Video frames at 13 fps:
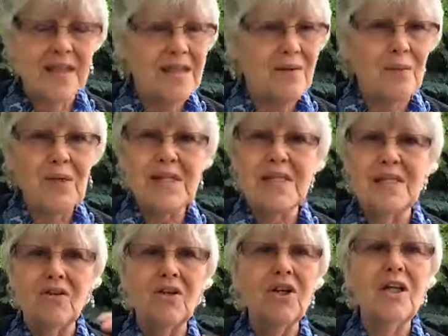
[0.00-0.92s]
we
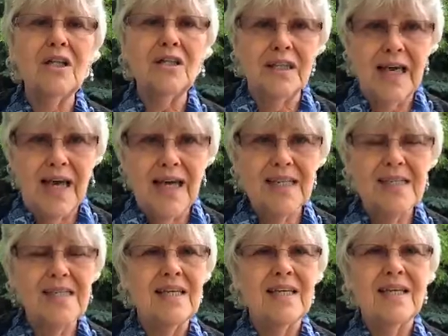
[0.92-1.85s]
still
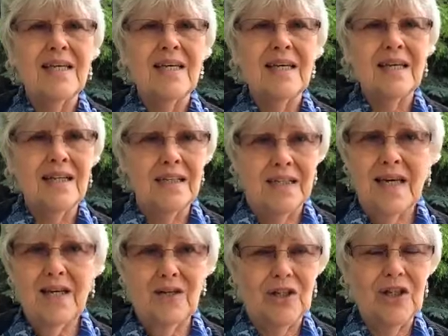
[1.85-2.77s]
collect
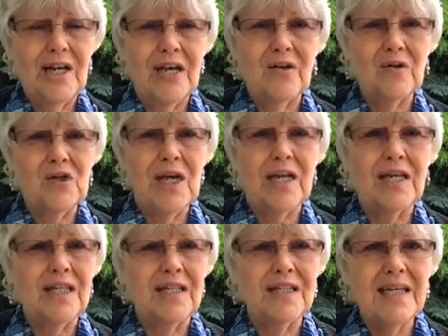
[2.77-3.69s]
clutter, energetic
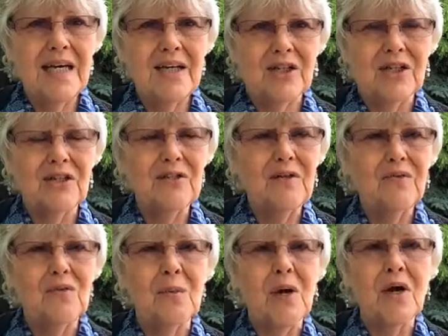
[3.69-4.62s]
clutter
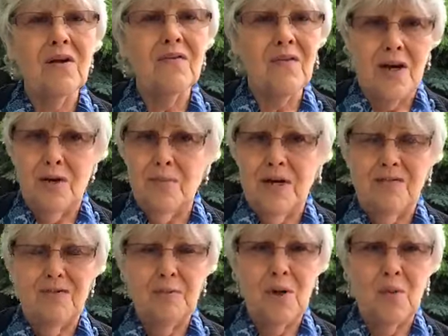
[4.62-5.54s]
from our environment,
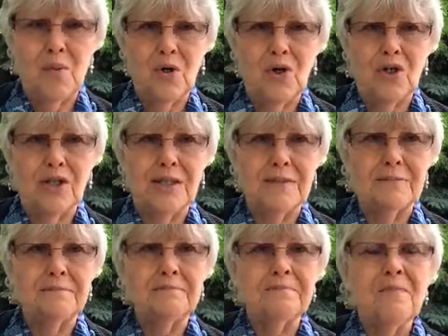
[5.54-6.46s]
from our world.
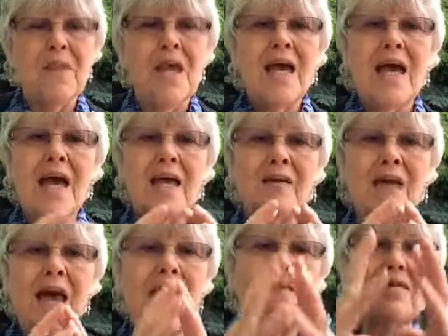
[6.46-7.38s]
And
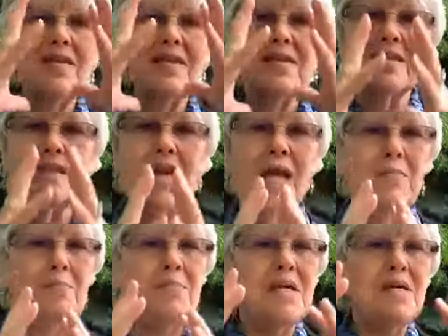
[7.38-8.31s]
having this light
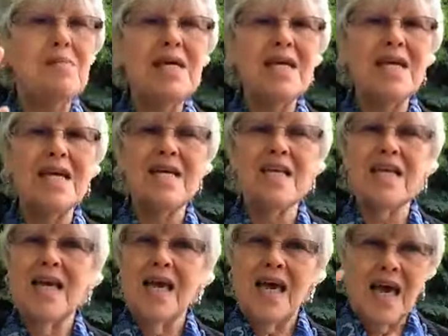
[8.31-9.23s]
beaming in
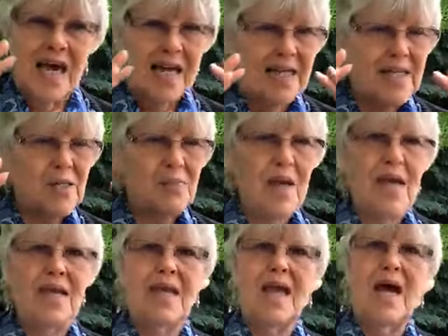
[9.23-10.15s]
and
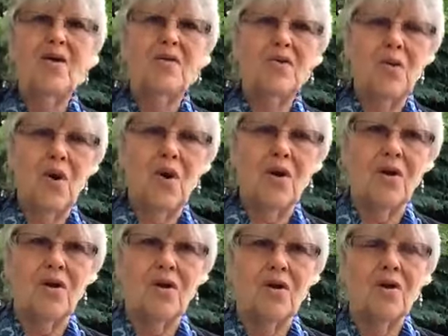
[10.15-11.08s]
expanding out through our
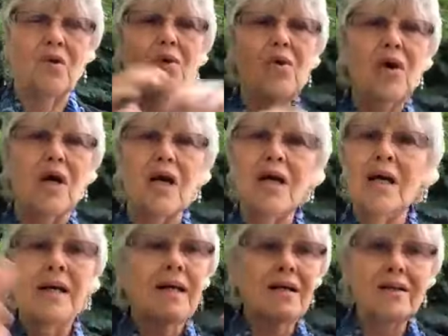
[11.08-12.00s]
aura
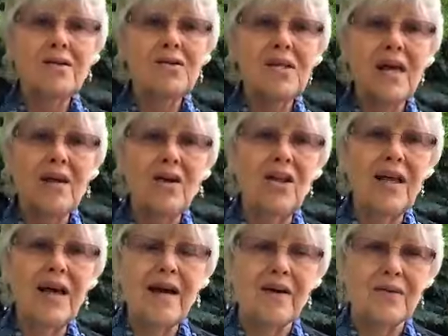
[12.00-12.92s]
clears that all
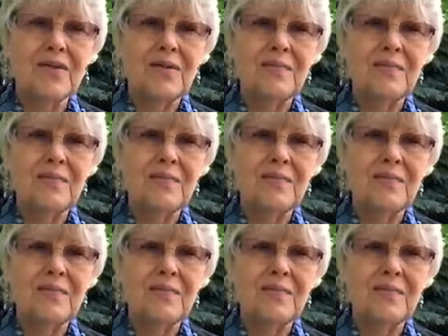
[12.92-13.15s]
out.